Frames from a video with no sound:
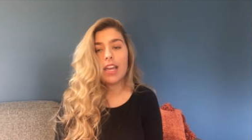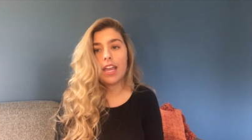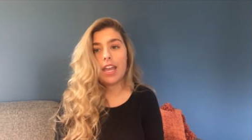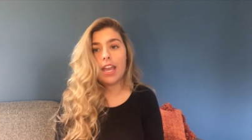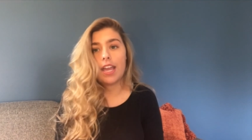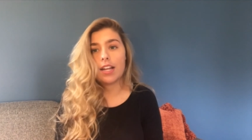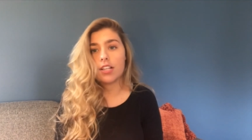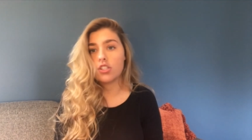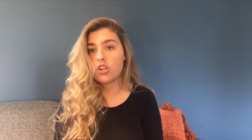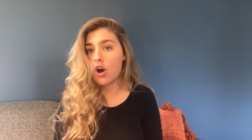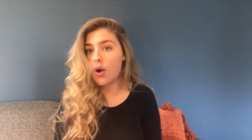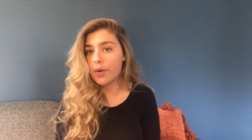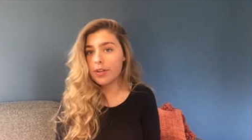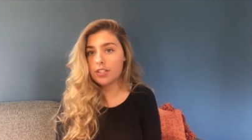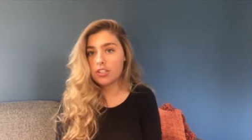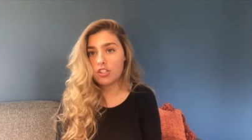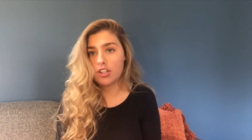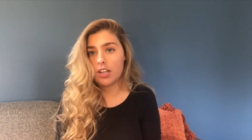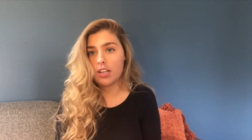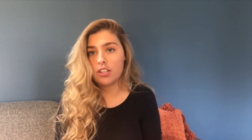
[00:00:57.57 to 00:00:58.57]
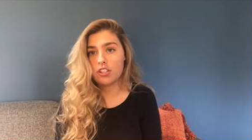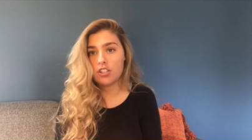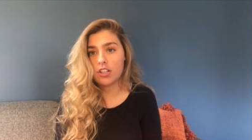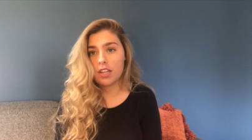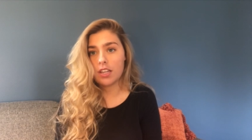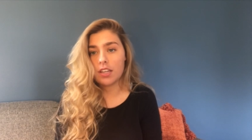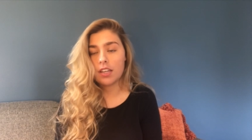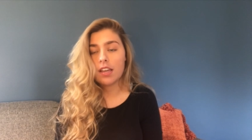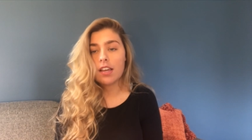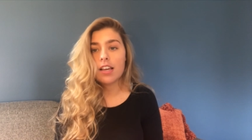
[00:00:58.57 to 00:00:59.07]
and it's always
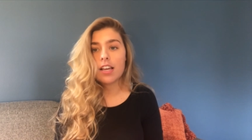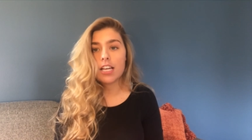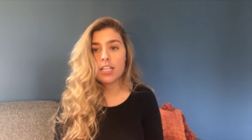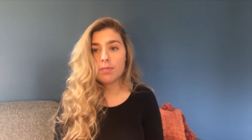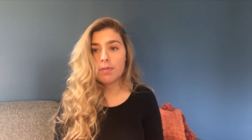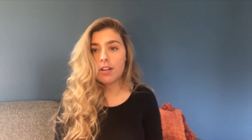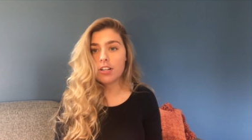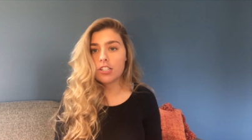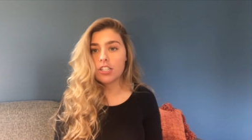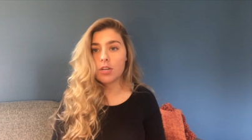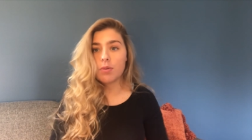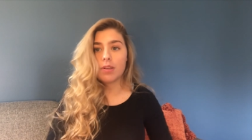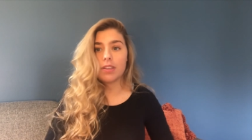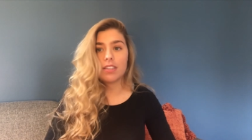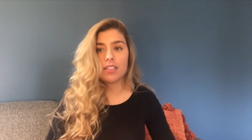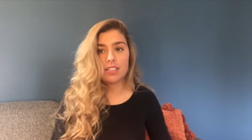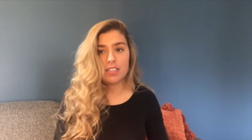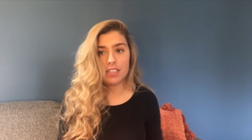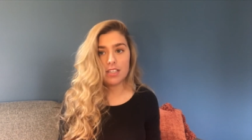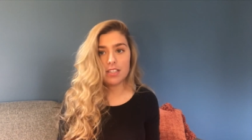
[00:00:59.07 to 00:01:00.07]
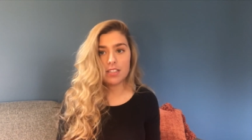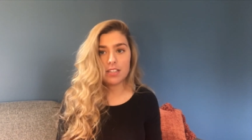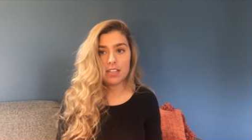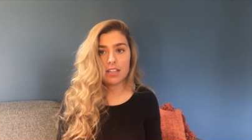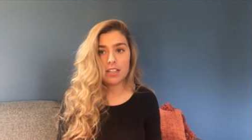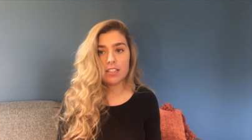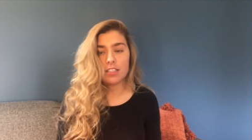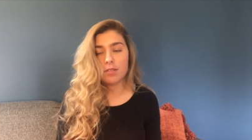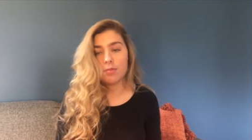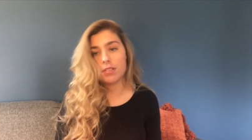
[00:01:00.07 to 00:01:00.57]
changing, especially with the
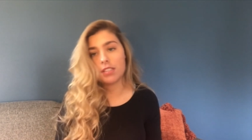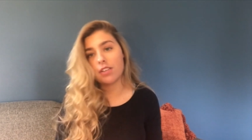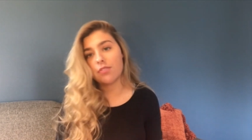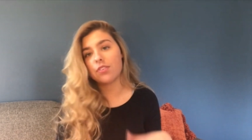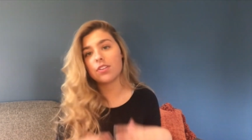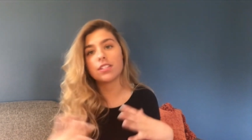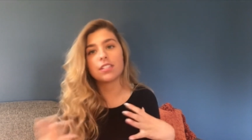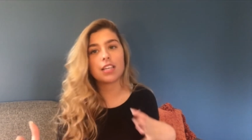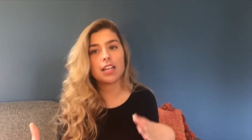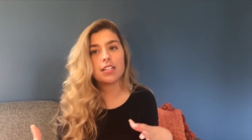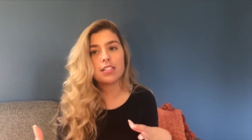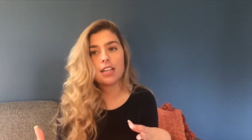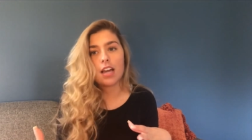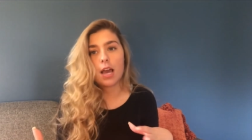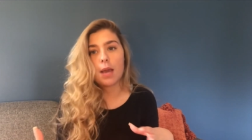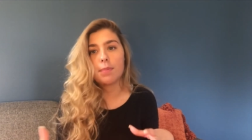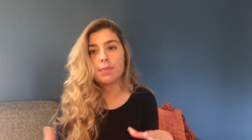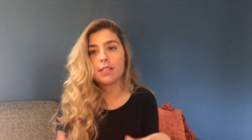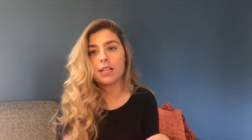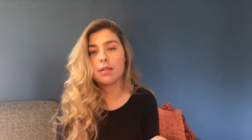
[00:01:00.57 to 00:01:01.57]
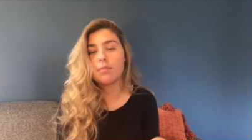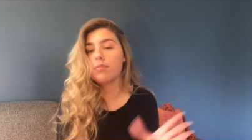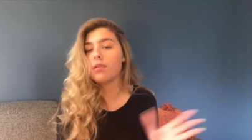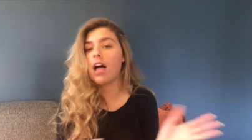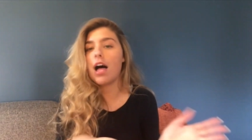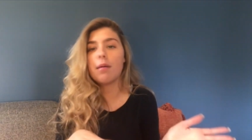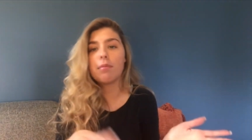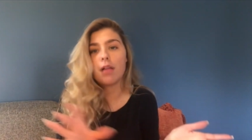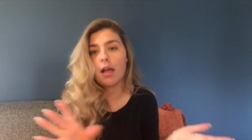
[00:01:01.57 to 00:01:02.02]
seasons and with different skin types and blah,